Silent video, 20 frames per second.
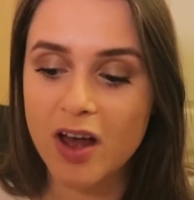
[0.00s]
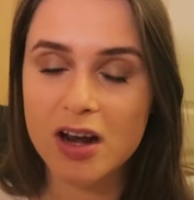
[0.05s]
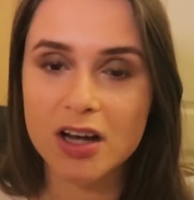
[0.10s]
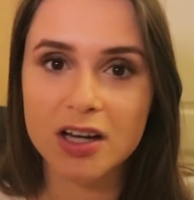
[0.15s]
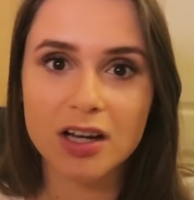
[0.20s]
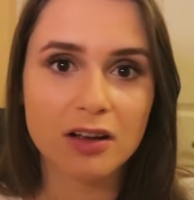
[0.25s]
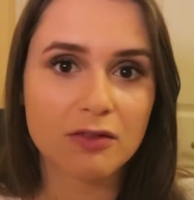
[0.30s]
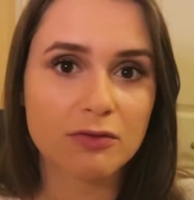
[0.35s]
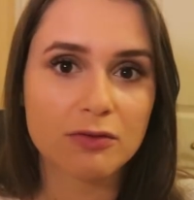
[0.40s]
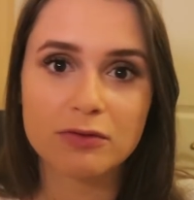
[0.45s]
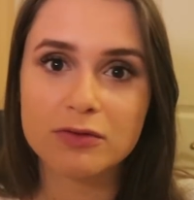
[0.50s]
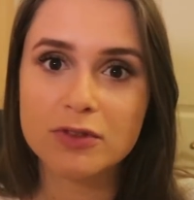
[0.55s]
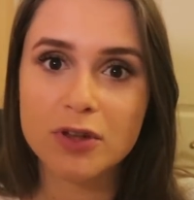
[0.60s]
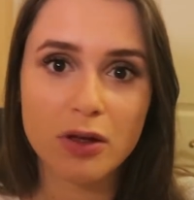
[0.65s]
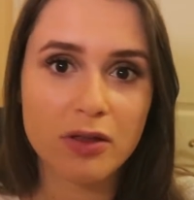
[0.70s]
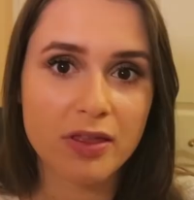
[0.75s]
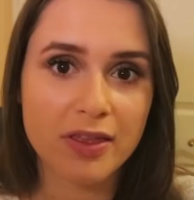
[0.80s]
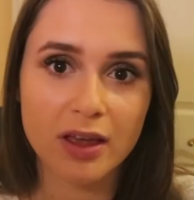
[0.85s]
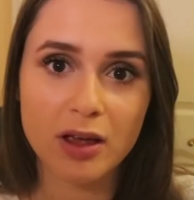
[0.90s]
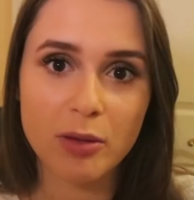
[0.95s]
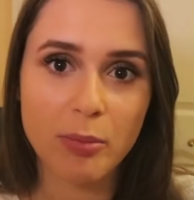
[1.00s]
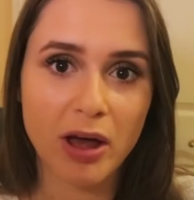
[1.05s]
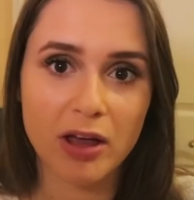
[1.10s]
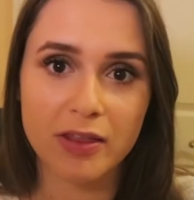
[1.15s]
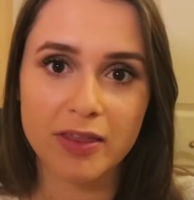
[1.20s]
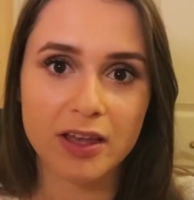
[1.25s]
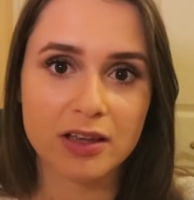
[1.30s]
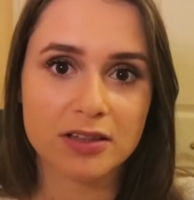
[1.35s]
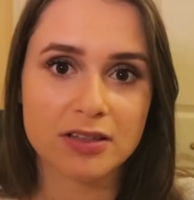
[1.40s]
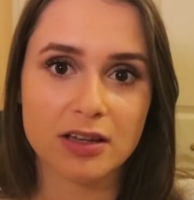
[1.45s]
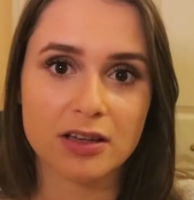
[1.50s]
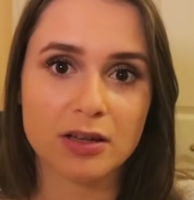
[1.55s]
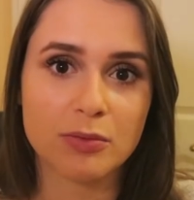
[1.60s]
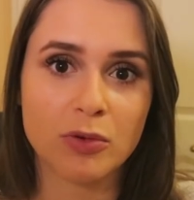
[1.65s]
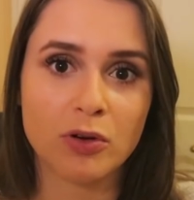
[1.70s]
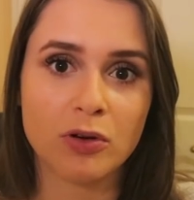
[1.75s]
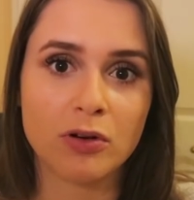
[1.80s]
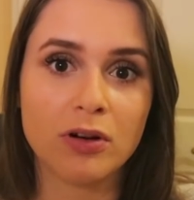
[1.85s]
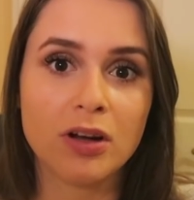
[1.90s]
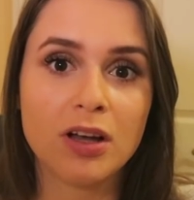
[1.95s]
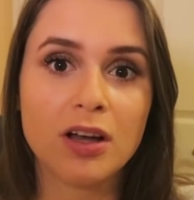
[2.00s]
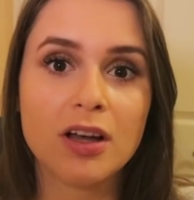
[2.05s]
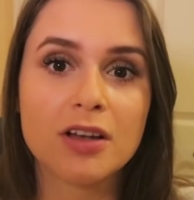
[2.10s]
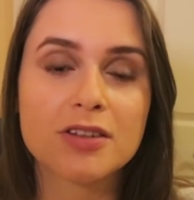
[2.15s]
and I don't think about things anymore.